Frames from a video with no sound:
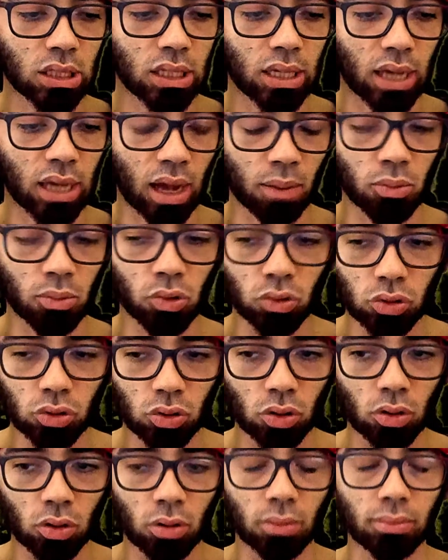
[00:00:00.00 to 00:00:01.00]

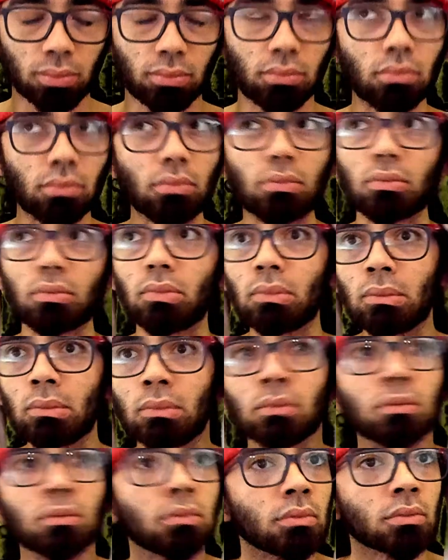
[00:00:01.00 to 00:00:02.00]
Kabuto
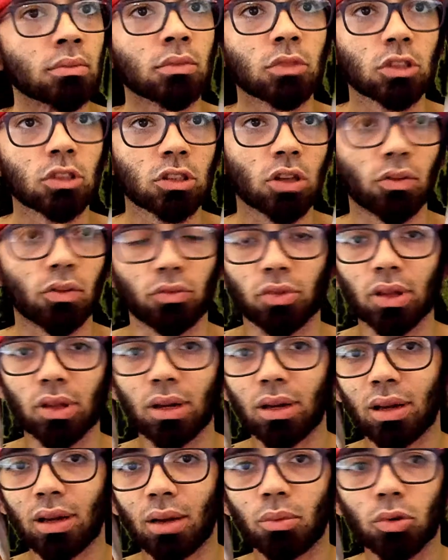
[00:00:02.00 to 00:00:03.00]
something.
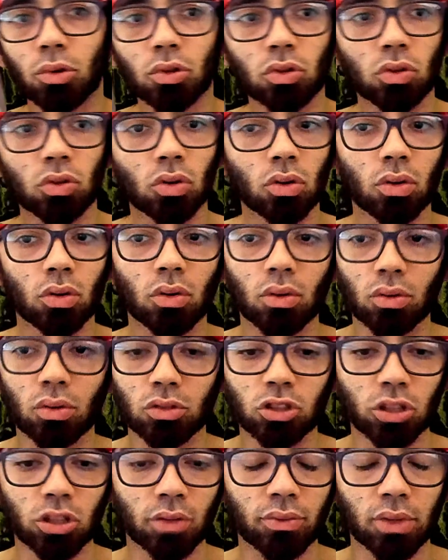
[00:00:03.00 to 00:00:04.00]
Kabuto
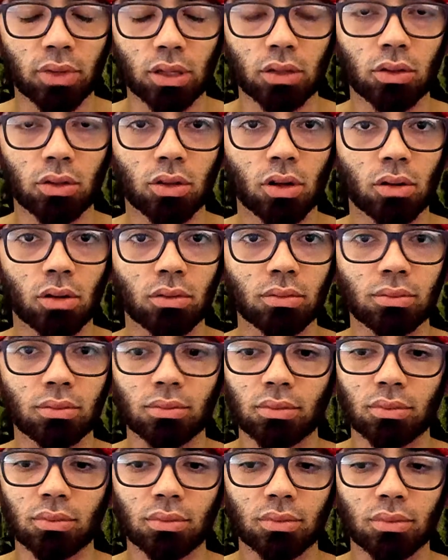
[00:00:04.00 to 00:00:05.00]
something, you know.
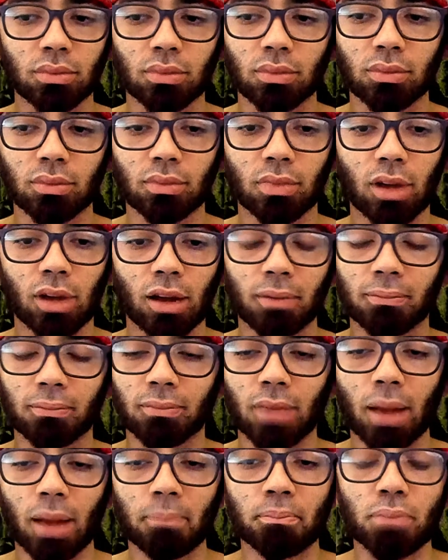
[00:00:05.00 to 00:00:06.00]

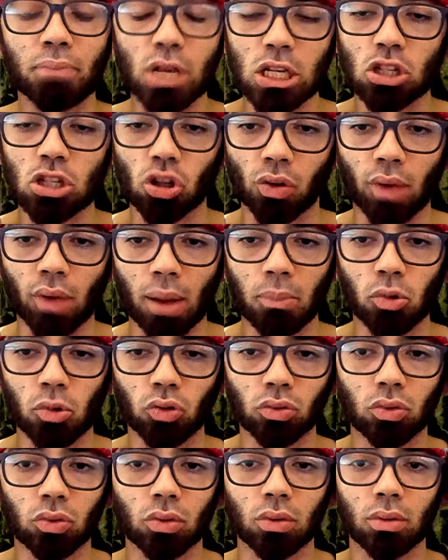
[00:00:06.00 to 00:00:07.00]
A piece of
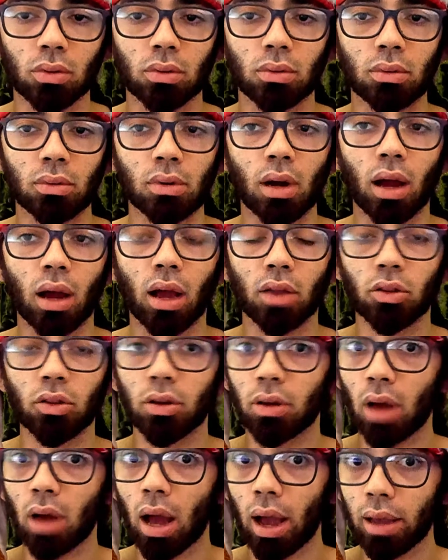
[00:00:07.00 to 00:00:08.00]
Kabuto. I, don't,
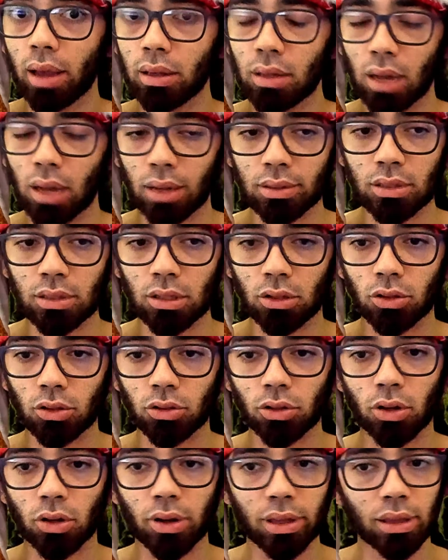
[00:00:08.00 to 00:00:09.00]
I, I still don't
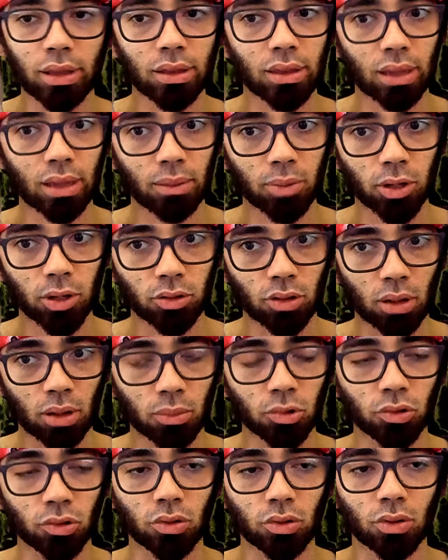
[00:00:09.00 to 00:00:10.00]
know anything about
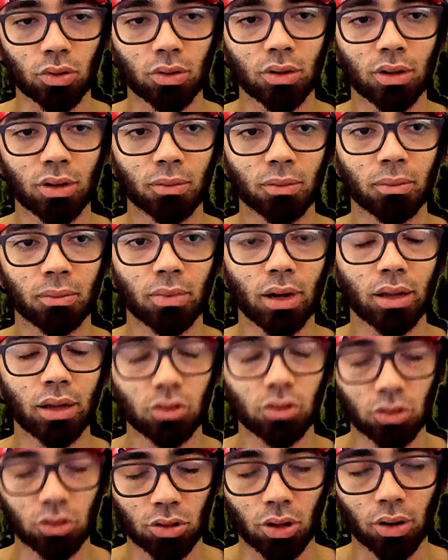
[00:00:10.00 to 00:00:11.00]
Kabuto. But
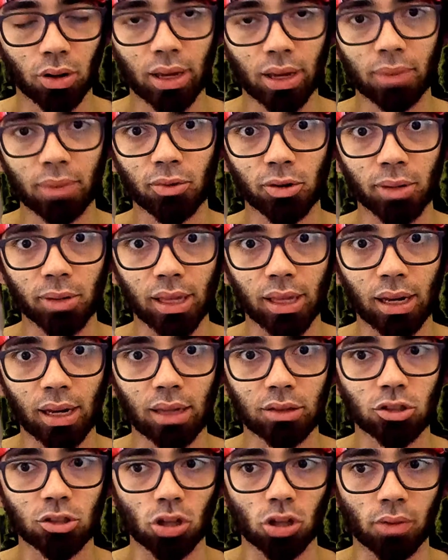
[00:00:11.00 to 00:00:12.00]
you know, everybody
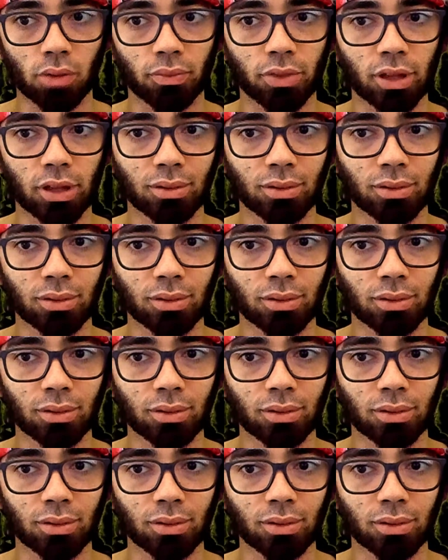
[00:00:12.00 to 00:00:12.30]
got something.